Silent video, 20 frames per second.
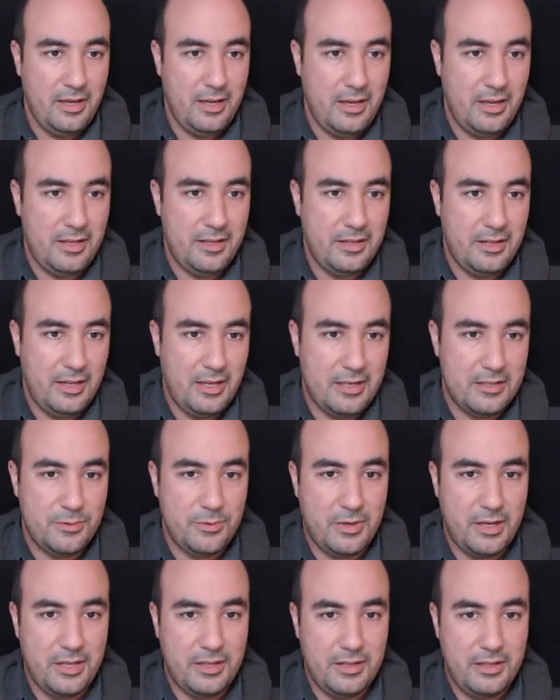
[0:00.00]
and the last
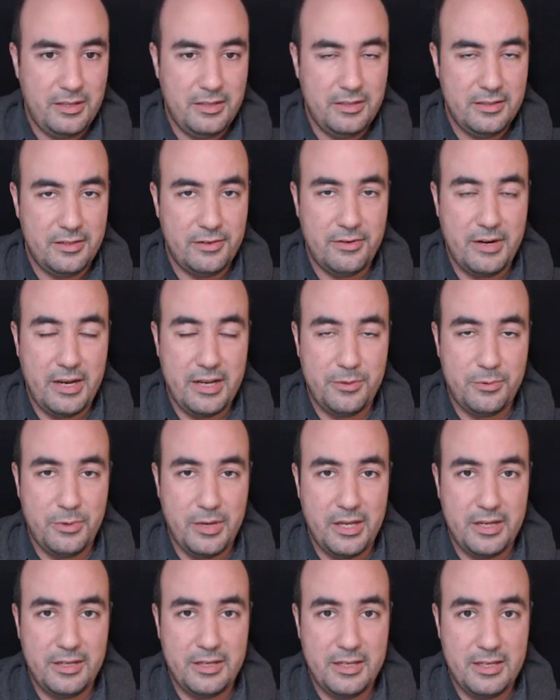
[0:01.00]
one, the right
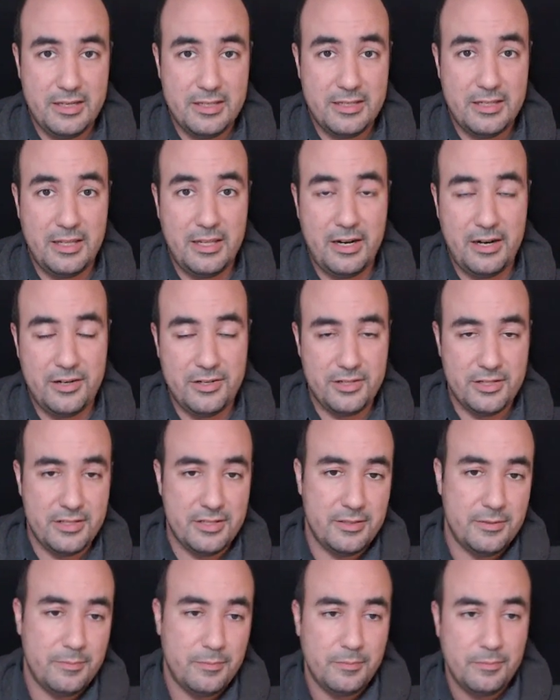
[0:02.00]
one, is the largest.